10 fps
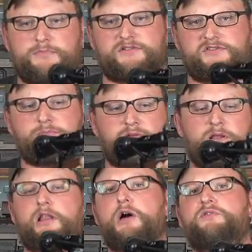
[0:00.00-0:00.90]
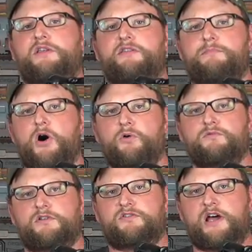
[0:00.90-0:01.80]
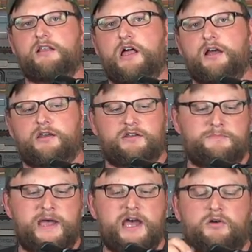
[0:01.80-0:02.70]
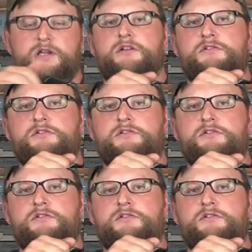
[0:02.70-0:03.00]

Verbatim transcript: but simply closing the bolt does not lock it in the battery.